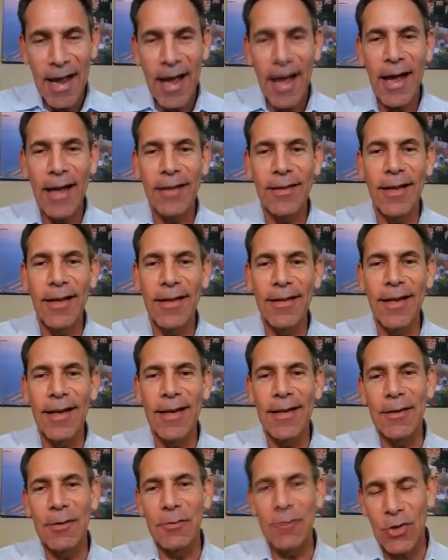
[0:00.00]
and then
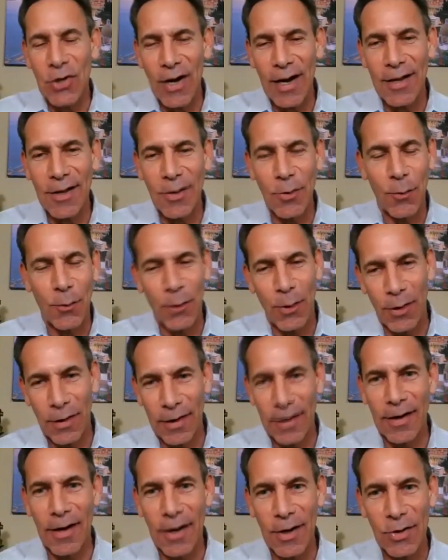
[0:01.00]
they check you for a
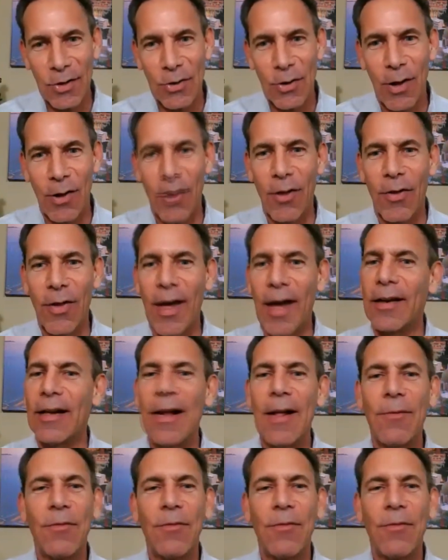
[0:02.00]
concussion, all of that.